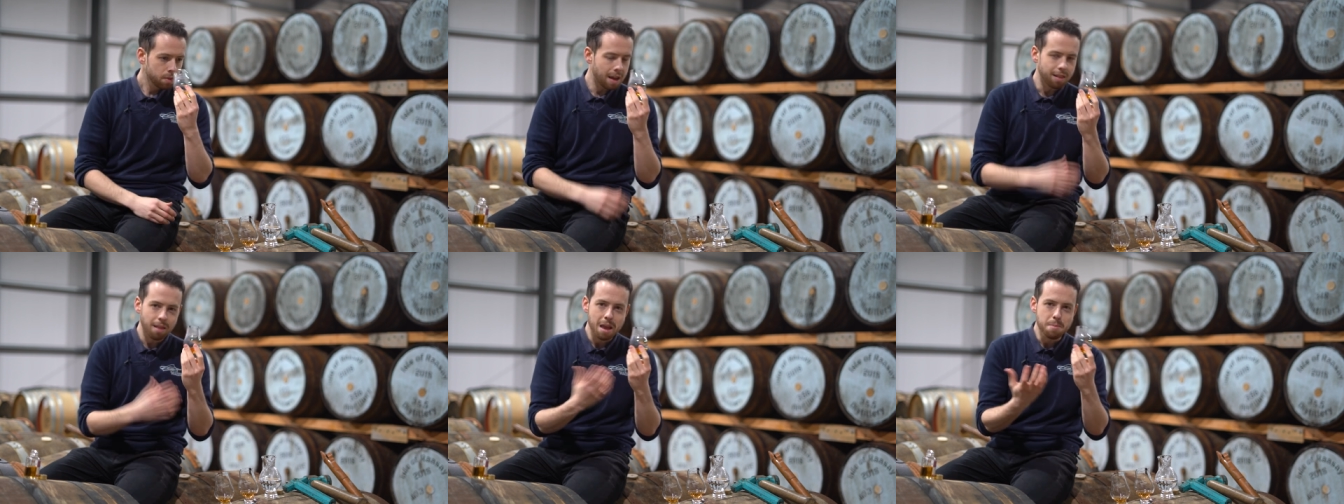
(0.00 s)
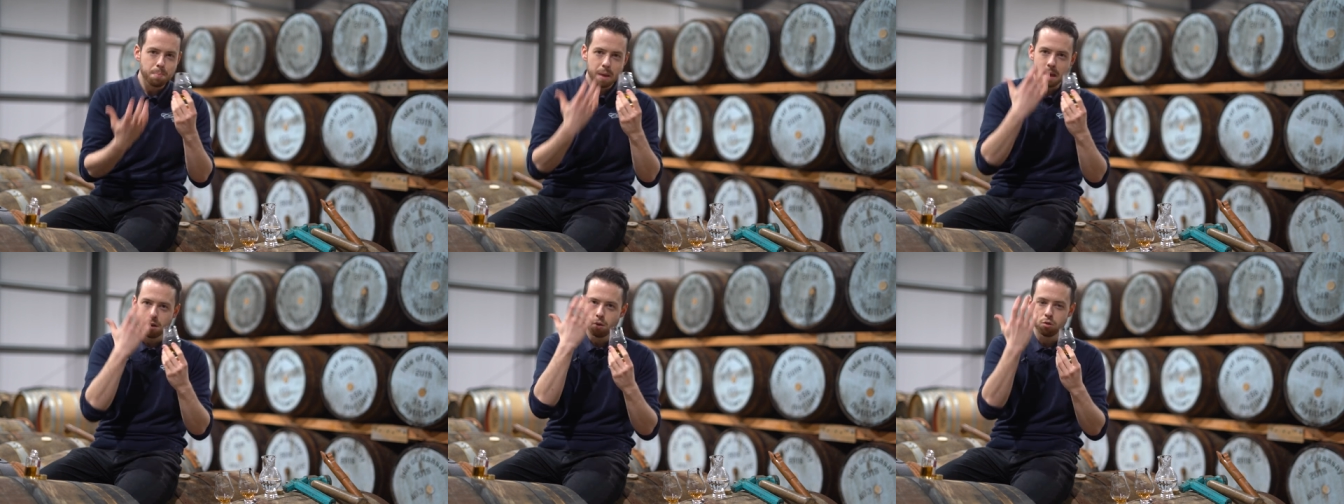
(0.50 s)
that light
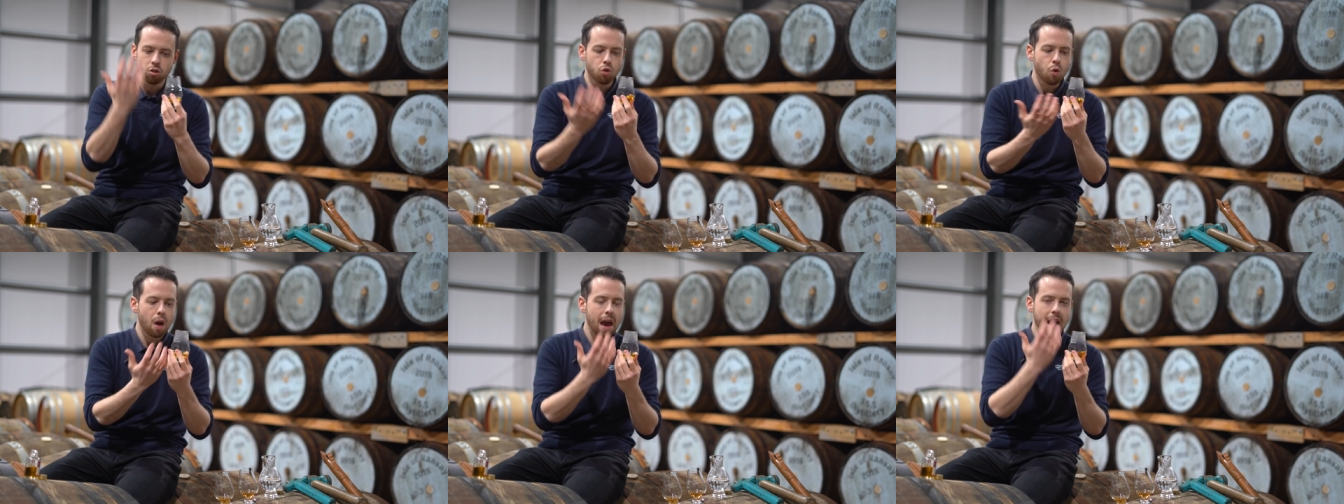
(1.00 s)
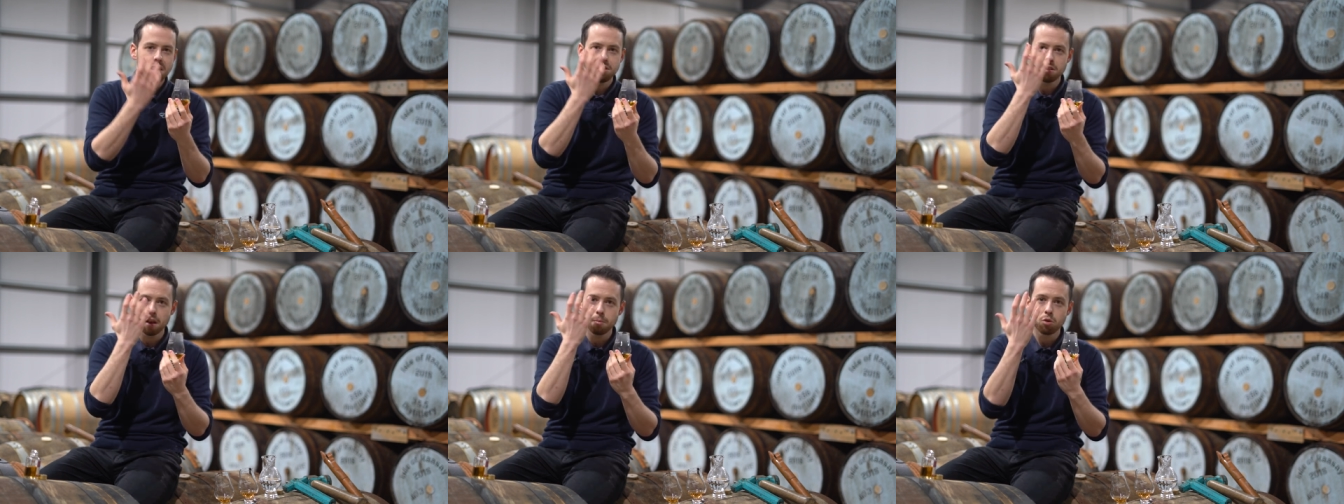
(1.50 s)
peat note just
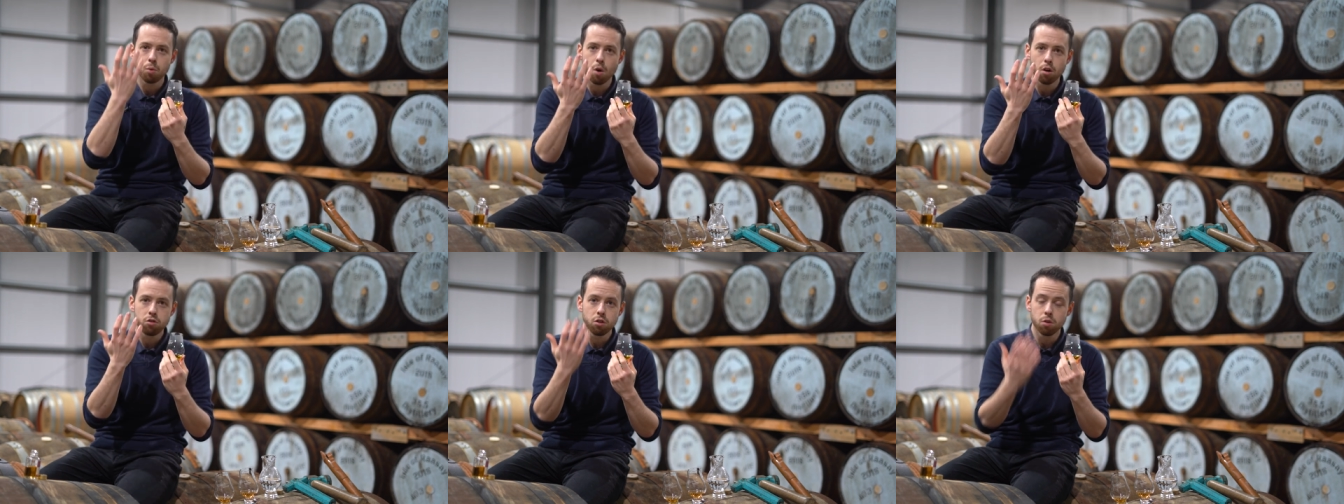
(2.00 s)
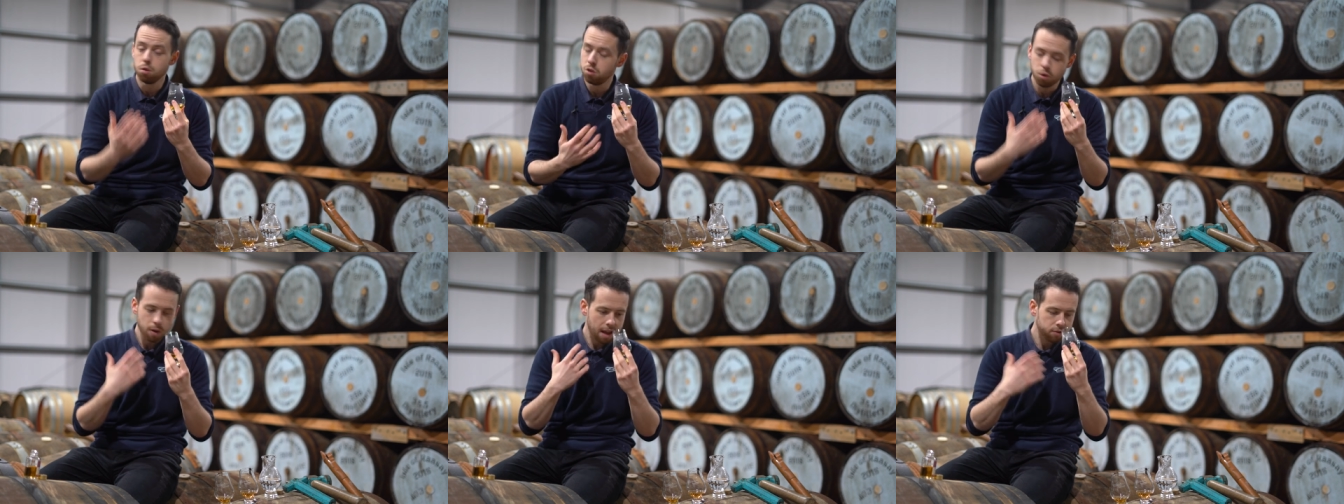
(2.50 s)
rises up towards your nose. You
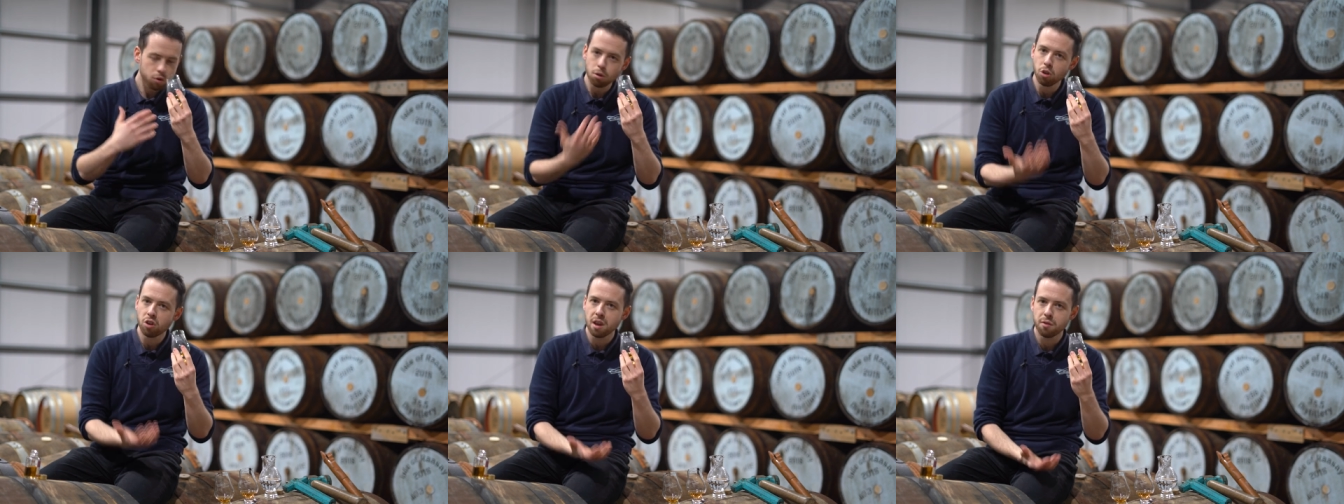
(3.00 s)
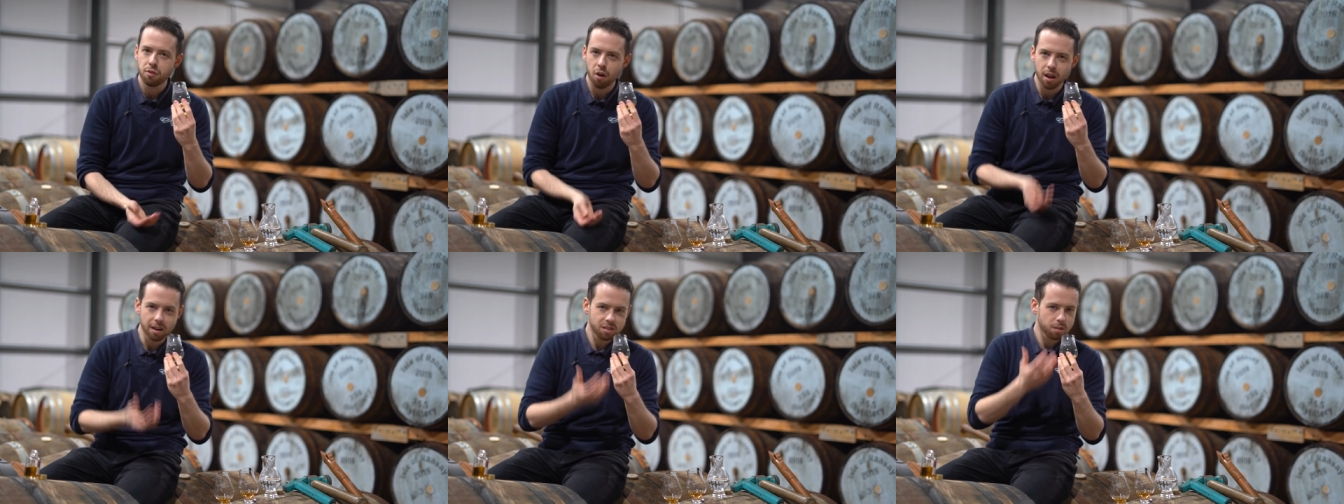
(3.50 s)
don't have to go looking
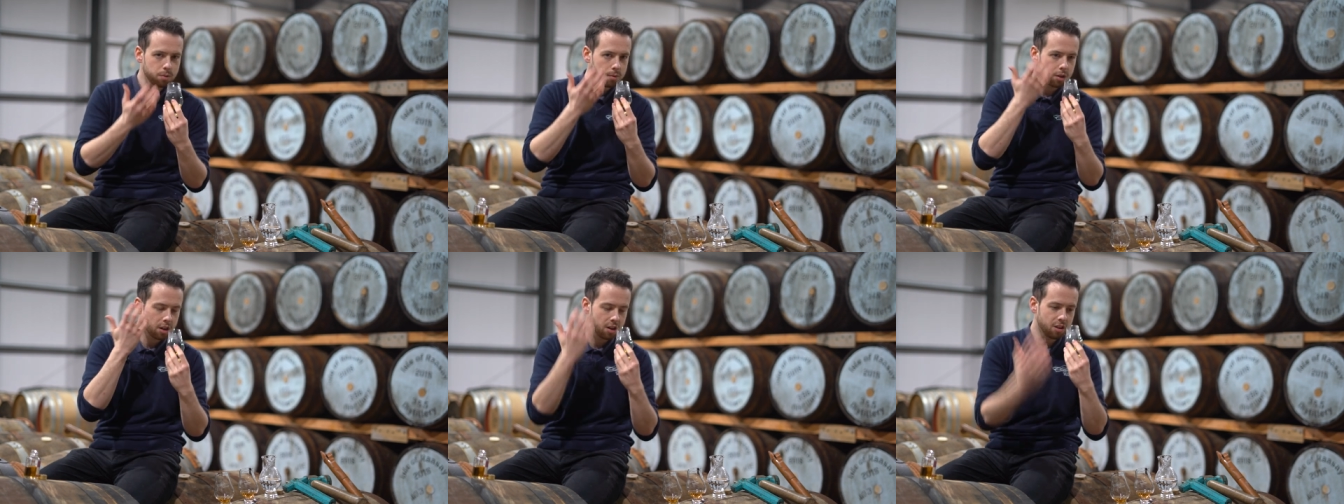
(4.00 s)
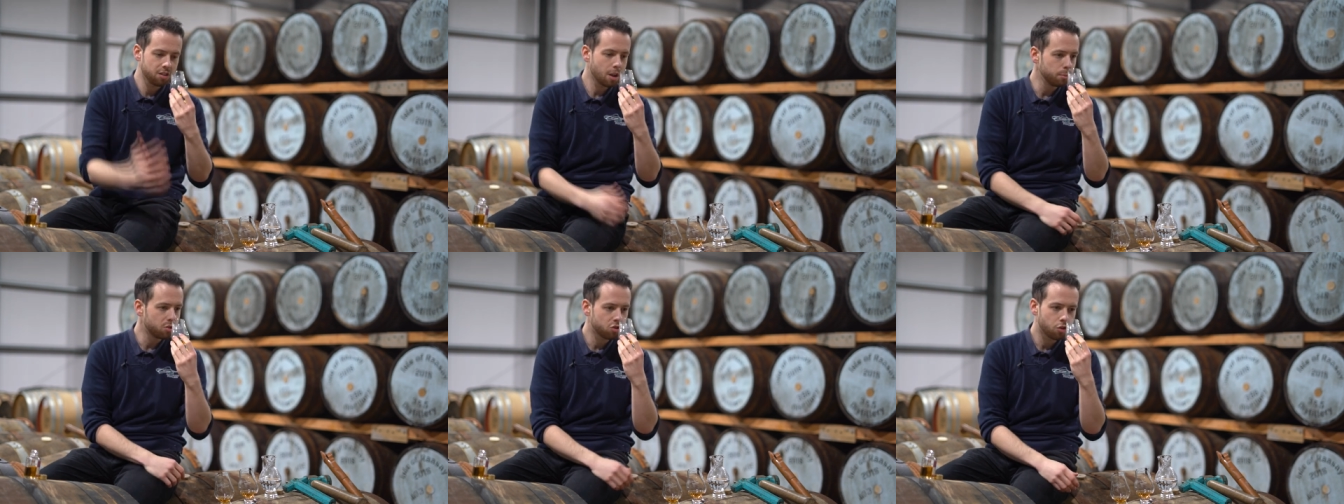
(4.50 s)
for it. Sometimes it just
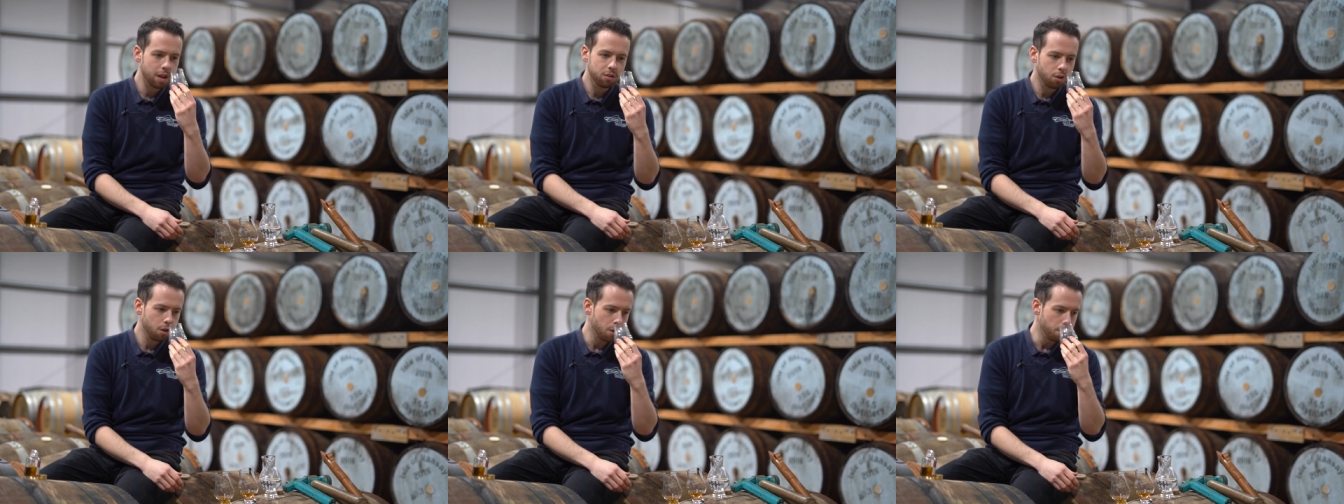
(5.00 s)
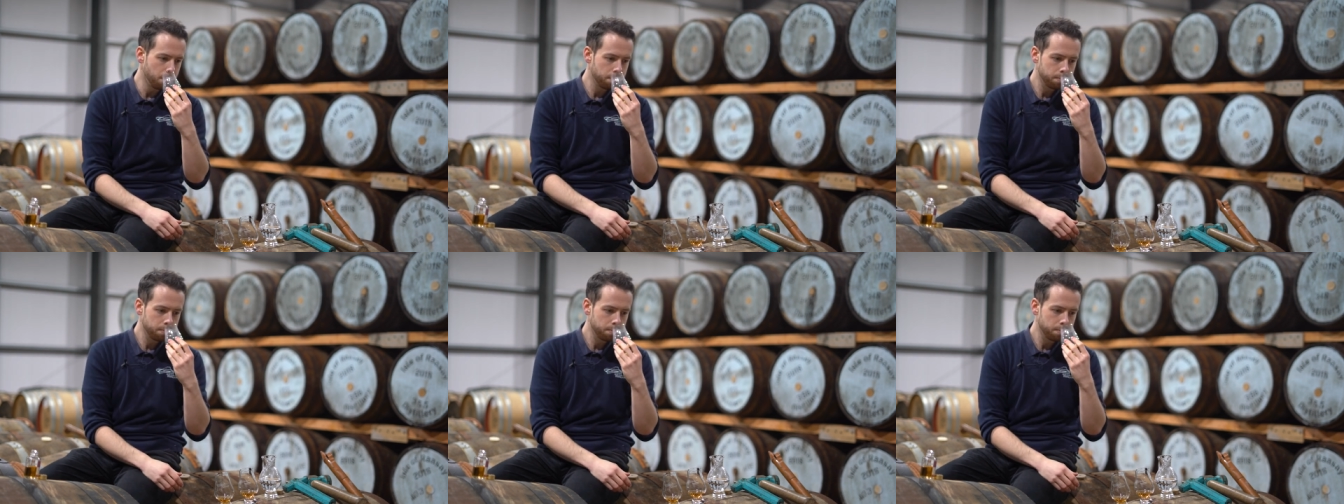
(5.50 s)
comes straight to you.